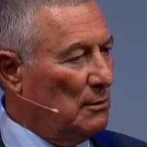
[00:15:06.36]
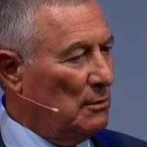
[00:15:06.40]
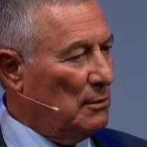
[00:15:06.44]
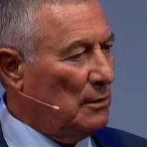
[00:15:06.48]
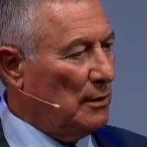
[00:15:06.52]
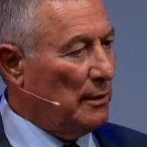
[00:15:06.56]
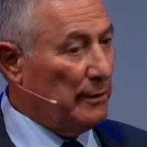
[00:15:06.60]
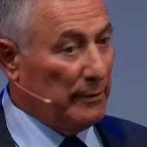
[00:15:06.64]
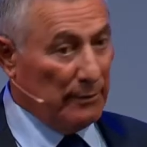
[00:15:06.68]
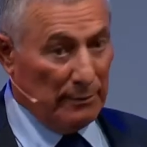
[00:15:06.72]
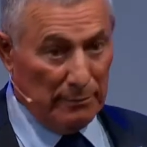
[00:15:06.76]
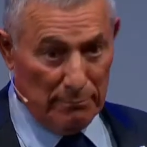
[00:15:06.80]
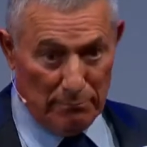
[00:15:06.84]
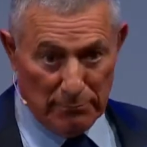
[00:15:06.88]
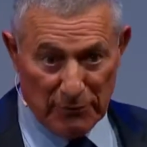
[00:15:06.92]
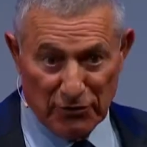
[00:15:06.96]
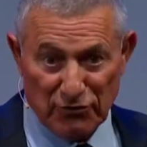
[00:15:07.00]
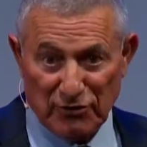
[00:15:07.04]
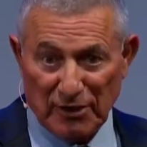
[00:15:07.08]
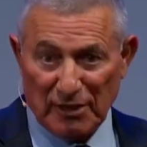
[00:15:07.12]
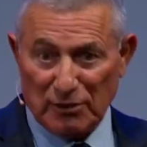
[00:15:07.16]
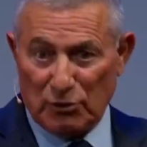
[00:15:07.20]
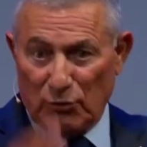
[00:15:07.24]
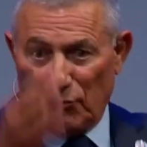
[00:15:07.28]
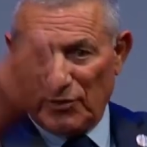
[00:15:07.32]
And the
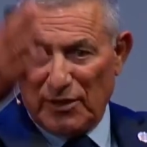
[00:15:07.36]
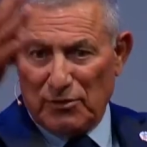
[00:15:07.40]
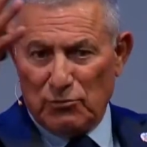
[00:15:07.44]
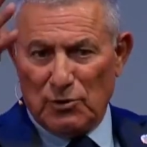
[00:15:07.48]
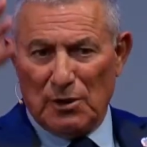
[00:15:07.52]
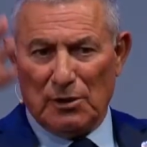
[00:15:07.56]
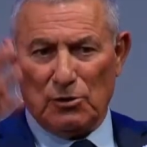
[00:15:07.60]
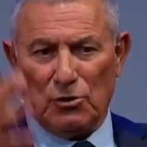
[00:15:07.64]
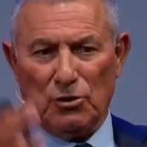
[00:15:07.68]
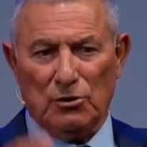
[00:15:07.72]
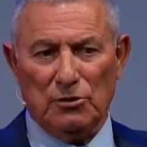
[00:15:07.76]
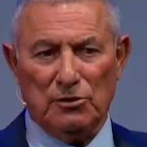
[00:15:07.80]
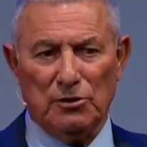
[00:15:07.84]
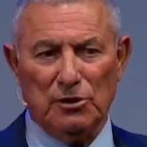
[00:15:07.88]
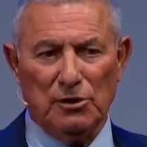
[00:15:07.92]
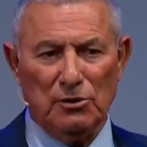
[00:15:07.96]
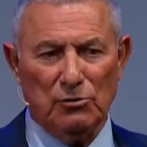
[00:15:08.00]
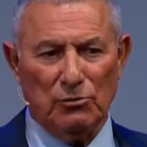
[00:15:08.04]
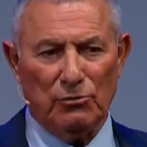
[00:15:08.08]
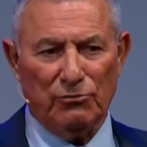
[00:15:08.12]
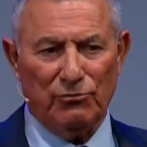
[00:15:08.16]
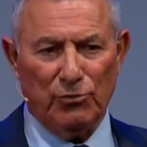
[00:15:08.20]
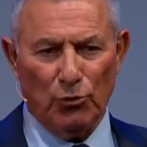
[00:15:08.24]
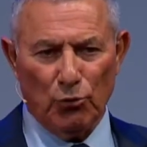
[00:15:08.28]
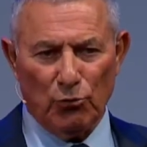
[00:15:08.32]
state of Israel continues
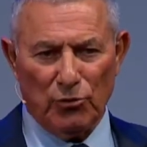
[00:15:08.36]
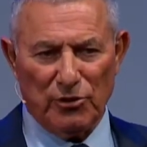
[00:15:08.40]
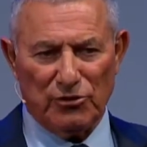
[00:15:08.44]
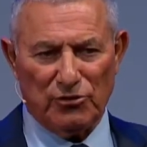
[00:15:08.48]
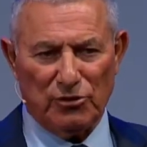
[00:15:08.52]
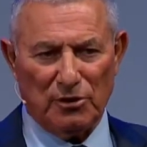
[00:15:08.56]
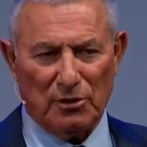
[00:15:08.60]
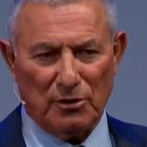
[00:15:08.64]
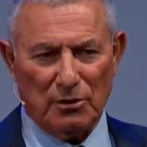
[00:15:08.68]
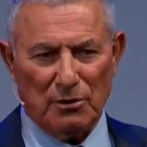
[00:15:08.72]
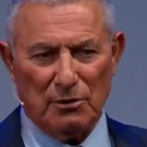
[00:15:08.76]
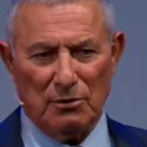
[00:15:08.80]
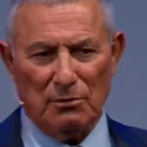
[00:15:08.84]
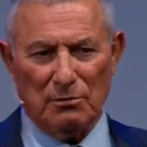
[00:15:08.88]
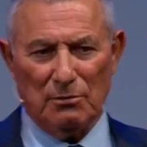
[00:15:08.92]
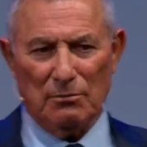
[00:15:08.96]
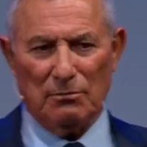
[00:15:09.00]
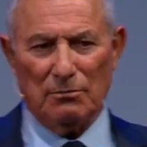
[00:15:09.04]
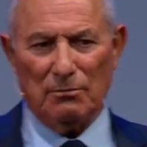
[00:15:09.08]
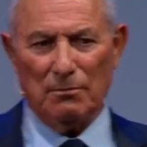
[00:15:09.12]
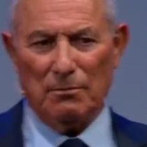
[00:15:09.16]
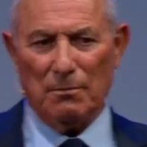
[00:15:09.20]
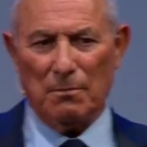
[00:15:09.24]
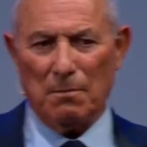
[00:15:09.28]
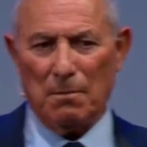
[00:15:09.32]
flourishing
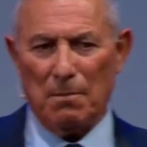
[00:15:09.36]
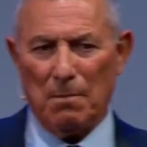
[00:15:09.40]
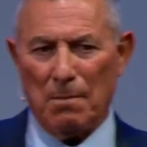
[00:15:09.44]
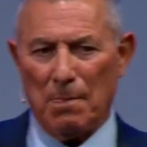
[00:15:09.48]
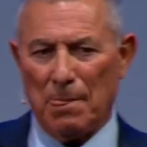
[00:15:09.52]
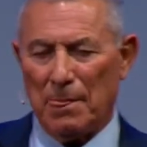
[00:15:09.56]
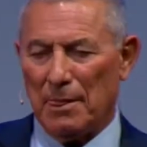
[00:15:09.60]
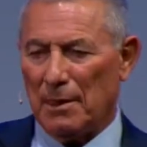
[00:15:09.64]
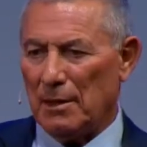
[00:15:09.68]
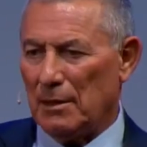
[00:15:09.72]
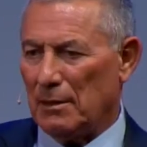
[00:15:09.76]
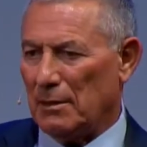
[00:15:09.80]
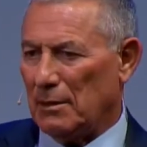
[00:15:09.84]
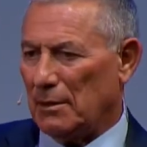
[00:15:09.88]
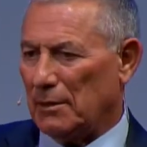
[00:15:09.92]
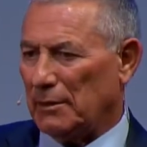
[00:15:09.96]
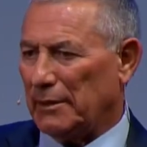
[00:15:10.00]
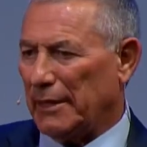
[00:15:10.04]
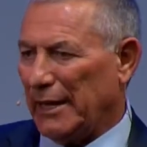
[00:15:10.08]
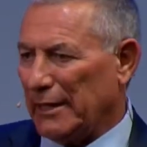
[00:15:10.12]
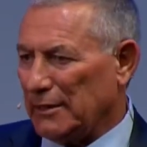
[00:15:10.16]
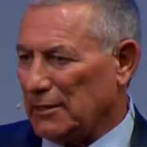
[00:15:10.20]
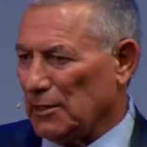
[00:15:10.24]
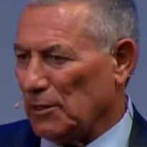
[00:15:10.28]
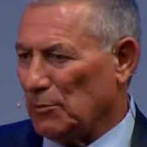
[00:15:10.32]
and
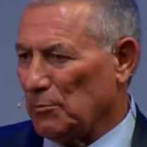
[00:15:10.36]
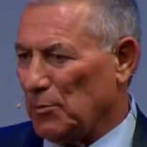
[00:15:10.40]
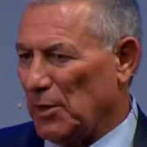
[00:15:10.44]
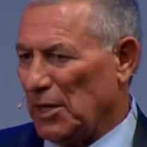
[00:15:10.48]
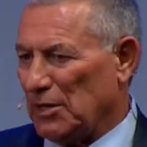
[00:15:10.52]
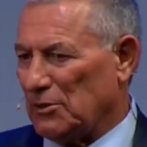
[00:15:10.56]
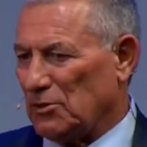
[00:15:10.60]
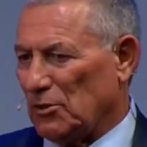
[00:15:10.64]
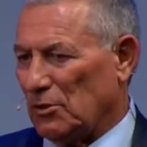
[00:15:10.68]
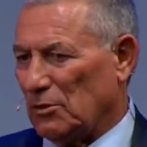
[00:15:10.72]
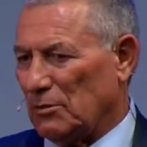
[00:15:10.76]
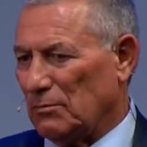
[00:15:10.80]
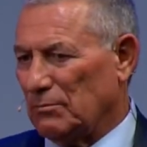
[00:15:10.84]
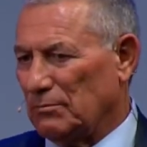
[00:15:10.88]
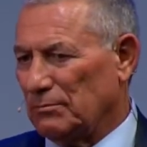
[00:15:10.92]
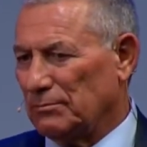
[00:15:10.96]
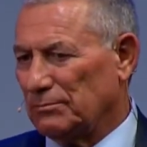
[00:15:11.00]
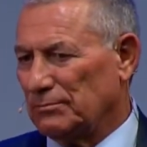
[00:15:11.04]
getting better.